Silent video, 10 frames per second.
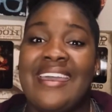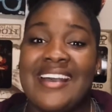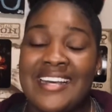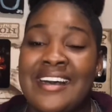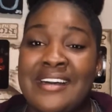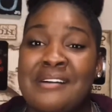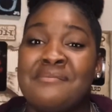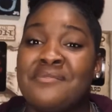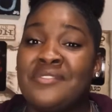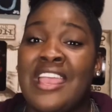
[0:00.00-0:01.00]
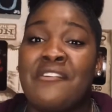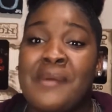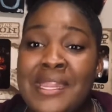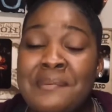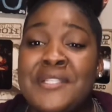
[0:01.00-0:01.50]

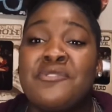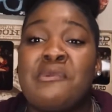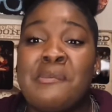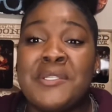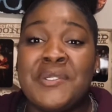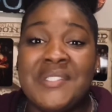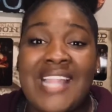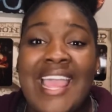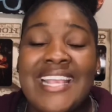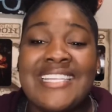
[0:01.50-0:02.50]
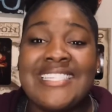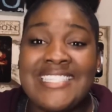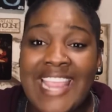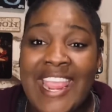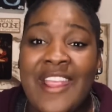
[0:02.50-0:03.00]
everybody, please remember to like,
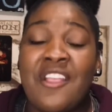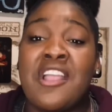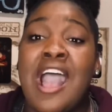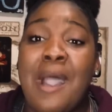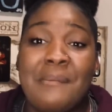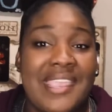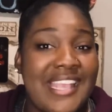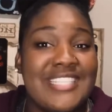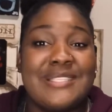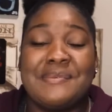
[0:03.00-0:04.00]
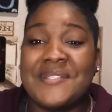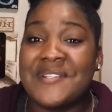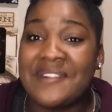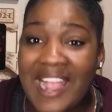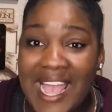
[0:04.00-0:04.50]
share, comment, and
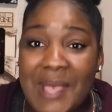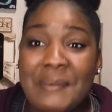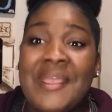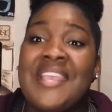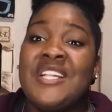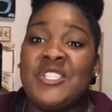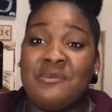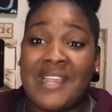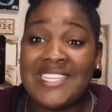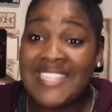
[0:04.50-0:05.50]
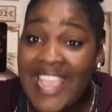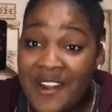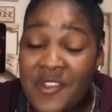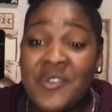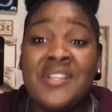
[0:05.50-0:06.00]
subscribe to my
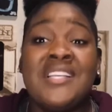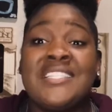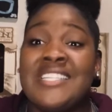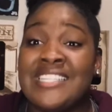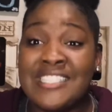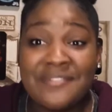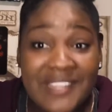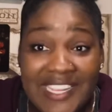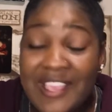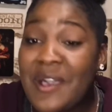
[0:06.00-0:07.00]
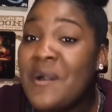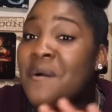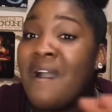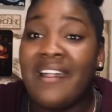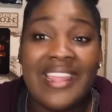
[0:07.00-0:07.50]
channel, to this video,
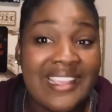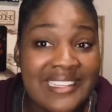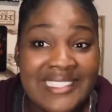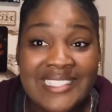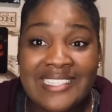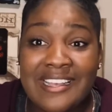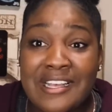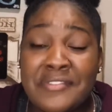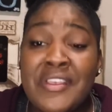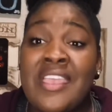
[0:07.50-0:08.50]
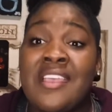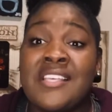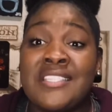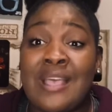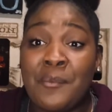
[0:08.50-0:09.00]
all that good stuff.
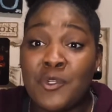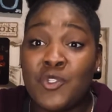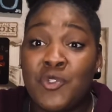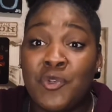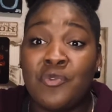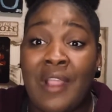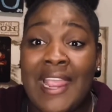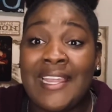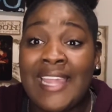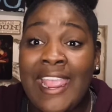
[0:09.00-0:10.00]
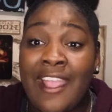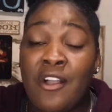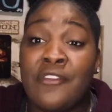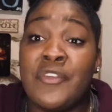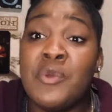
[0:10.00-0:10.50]
Stop what you're doing right now.
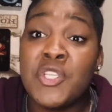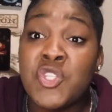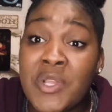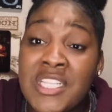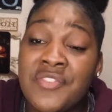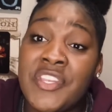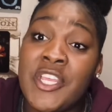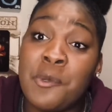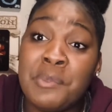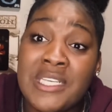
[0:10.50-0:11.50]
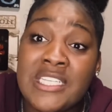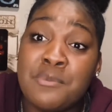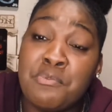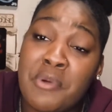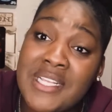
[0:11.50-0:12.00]
If you enjoyed this video, please
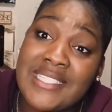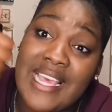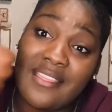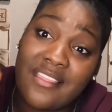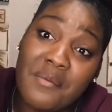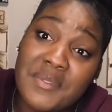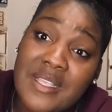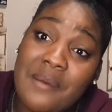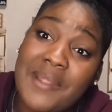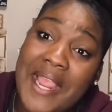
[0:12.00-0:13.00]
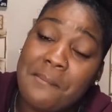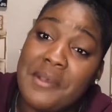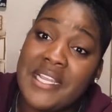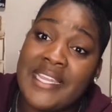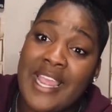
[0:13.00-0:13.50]
press that thumbs up, like
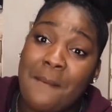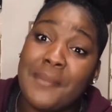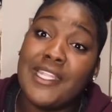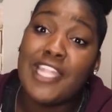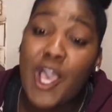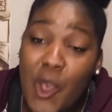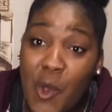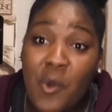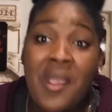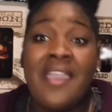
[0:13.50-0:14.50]
button down below.